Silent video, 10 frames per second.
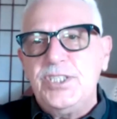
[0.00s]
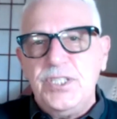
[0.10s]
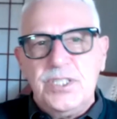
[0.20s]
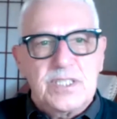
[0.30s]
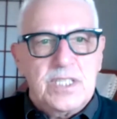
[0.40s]

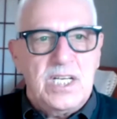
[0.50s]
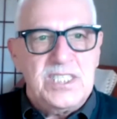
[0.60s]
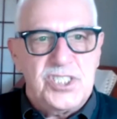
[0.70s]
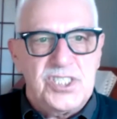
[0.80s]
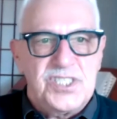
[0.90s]
your
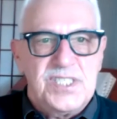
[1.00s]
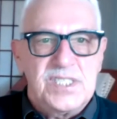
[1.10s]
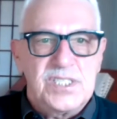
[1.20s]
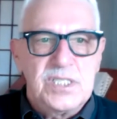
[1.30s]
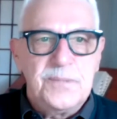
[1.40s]

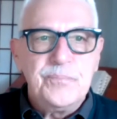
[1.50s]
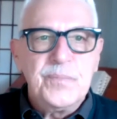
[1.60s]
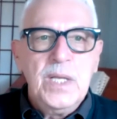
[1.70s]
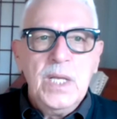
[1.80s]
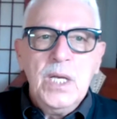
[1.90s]
consciousness.
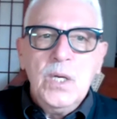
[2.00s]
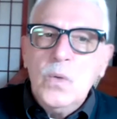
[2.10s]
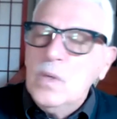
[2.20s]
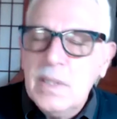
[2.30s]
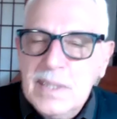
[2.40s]

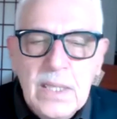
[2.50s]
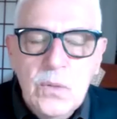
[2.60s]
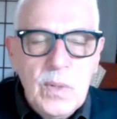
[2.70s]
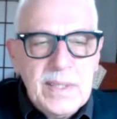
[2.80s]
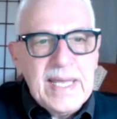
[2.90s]

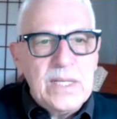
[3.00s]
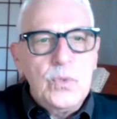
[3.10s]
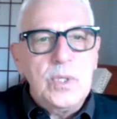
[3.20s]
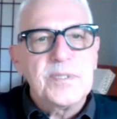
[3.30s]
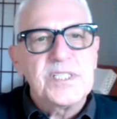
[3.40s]
Ken
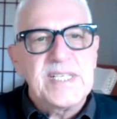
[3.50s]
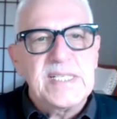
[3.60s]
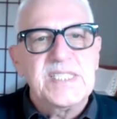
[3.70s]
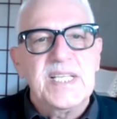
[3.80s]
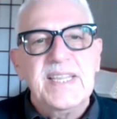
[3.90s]
Wilber
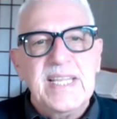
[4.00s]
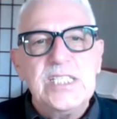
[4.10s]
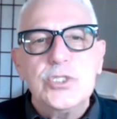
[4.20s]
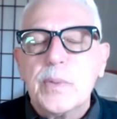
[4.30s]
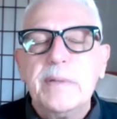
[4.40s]
says the
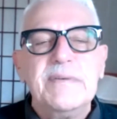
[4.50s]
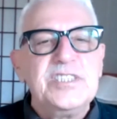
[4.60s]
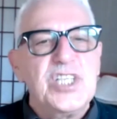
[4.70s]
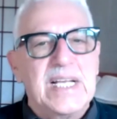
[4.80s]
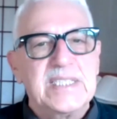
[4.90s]
things we reject